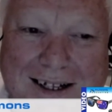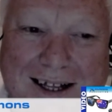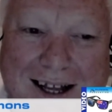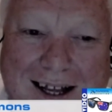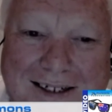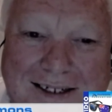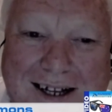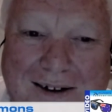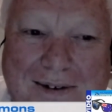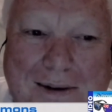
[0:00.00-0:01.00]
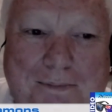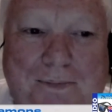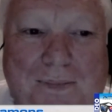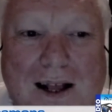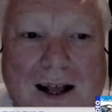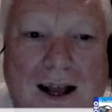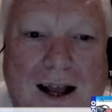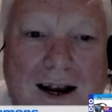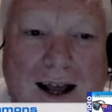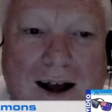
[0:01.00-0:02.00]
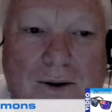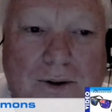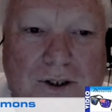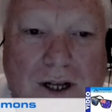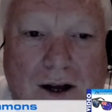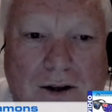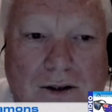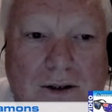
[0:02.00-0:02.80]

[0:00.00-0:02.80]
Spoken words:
Yeah. So now also